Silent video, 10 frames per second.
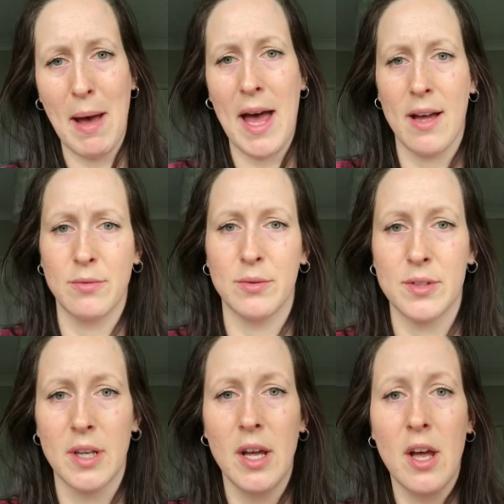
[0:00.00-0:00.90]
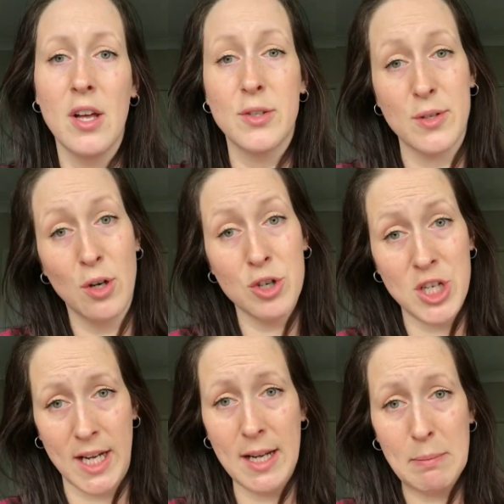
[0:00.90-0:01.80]
pounds. So it's not
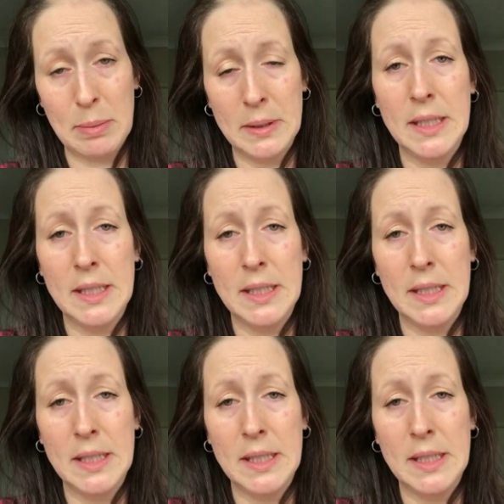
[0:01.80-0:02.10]
cheap,